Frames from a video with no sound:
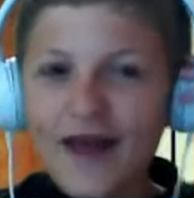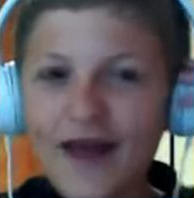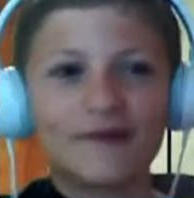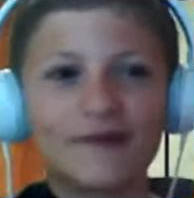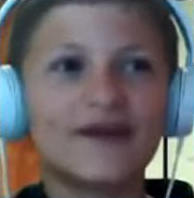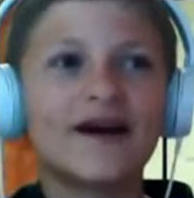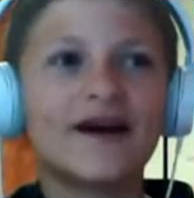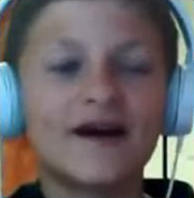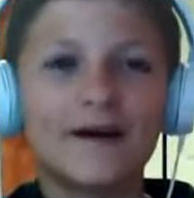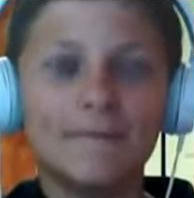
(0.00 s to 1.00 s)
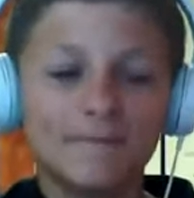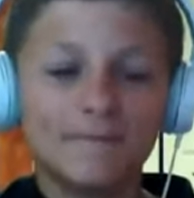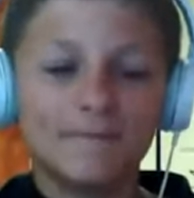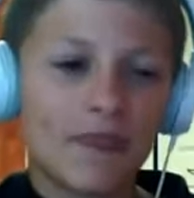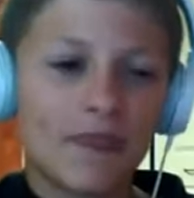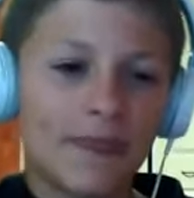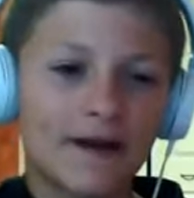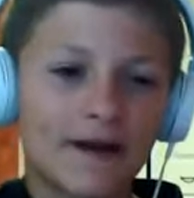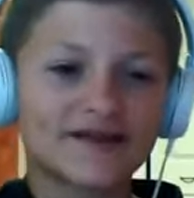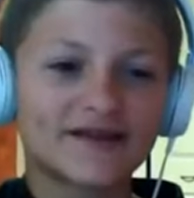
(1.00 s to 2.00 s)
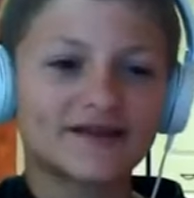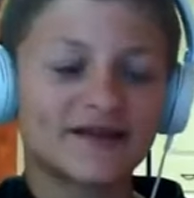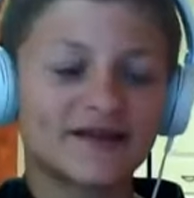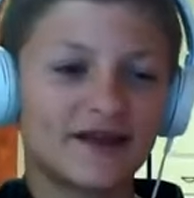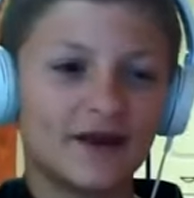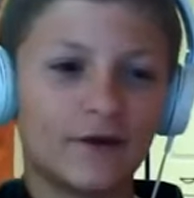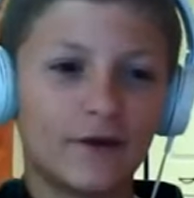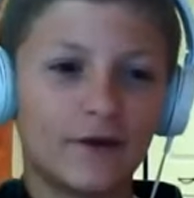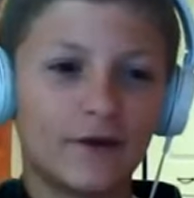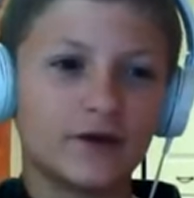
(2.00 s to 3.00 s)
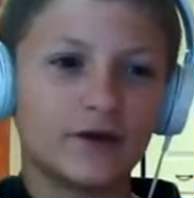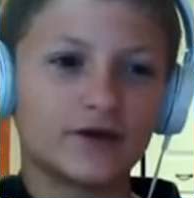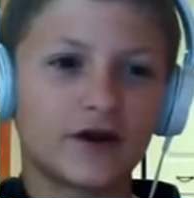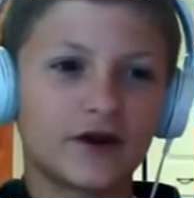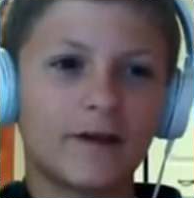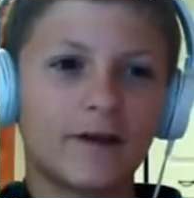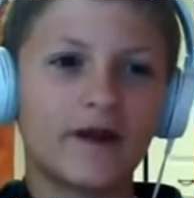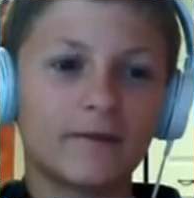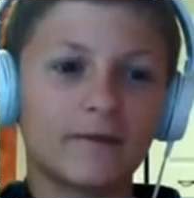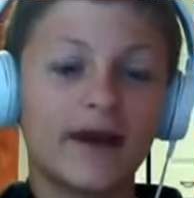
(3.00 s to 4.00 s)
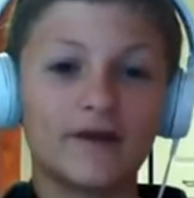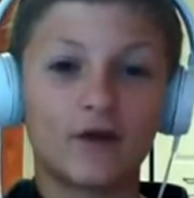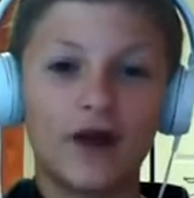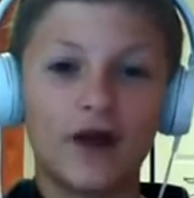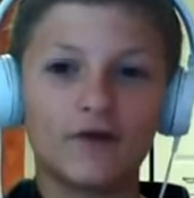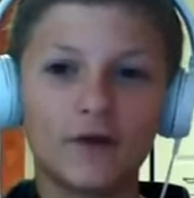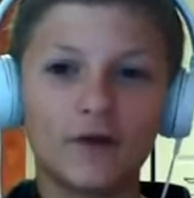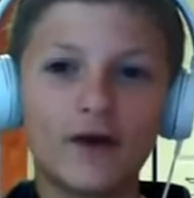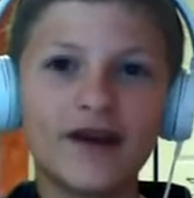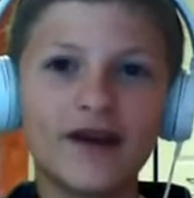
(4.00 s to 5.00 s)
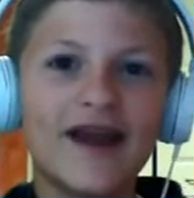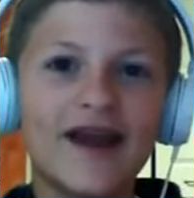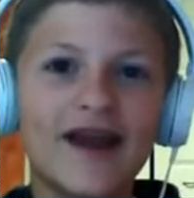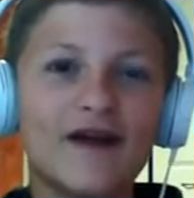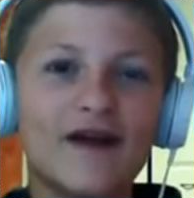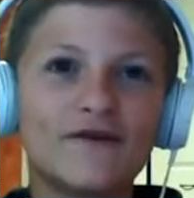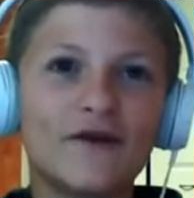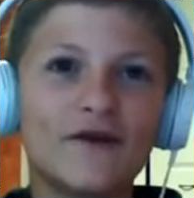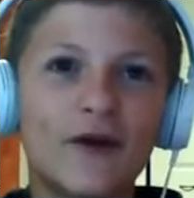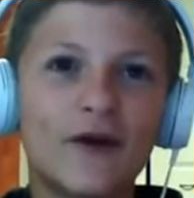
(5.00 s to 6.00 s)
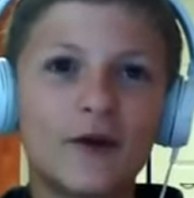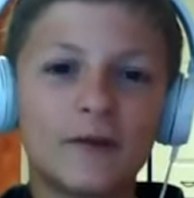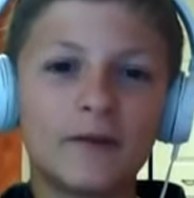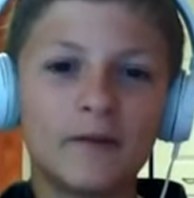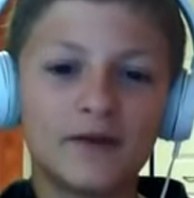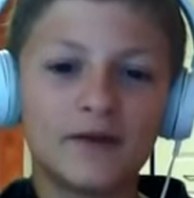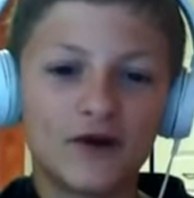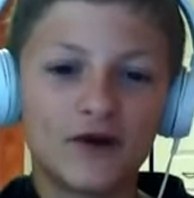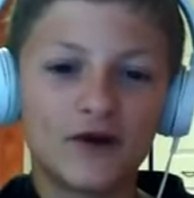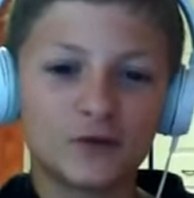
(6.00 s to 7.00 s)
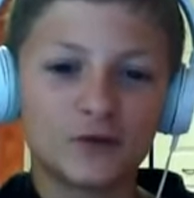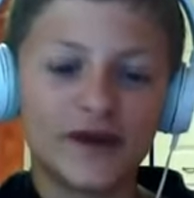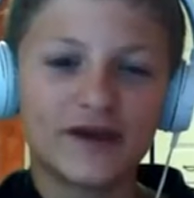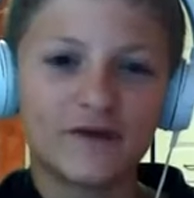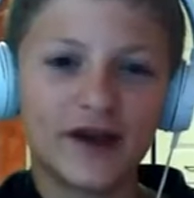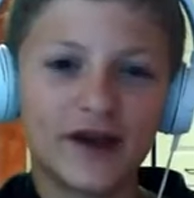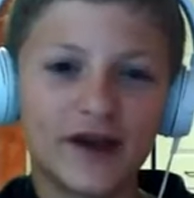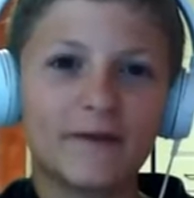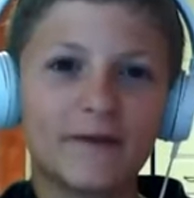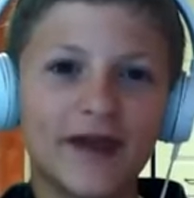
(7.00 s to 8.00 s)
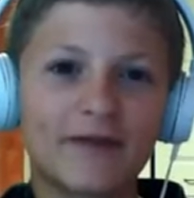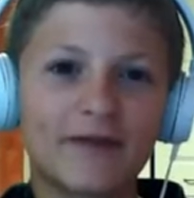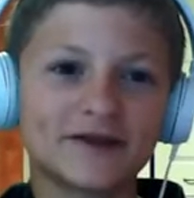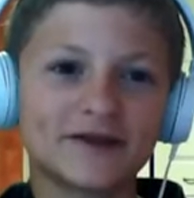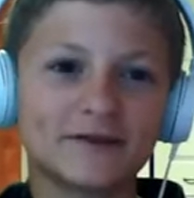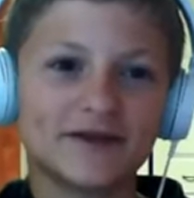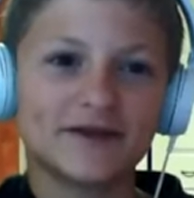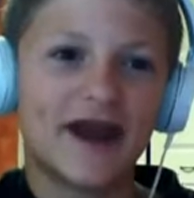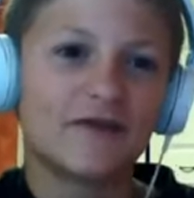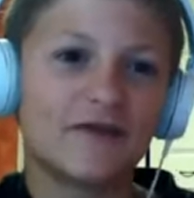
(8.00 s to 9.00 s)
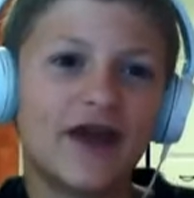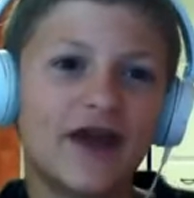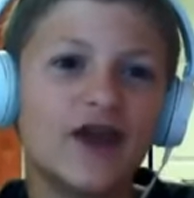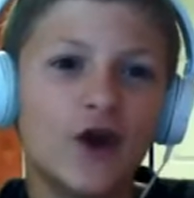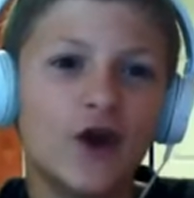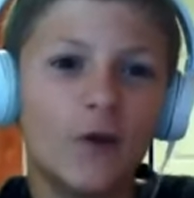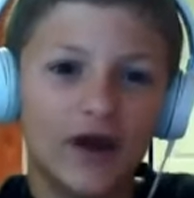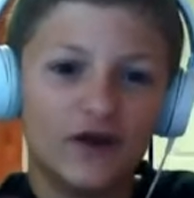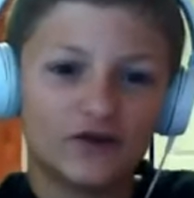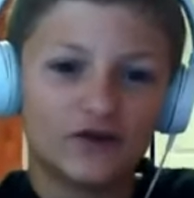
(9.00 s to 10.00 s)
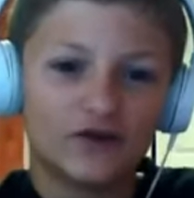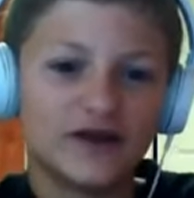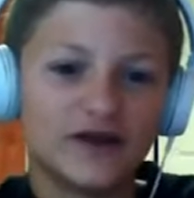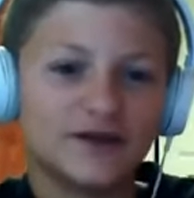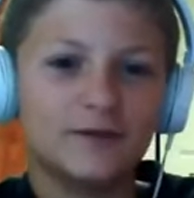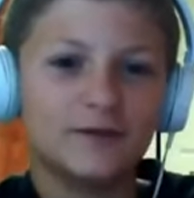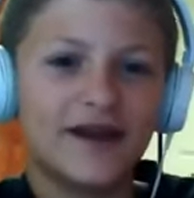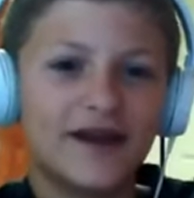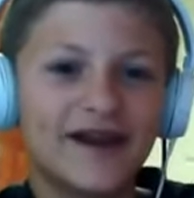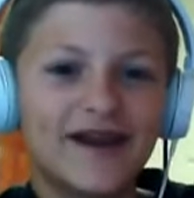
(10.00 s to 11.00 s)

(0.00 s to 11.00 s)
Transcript: but yeah, I guess, like you were talking about, like, made it for everyone. I felt that way maybe the first week of getting all my game systems, and after that, no one else wants to play.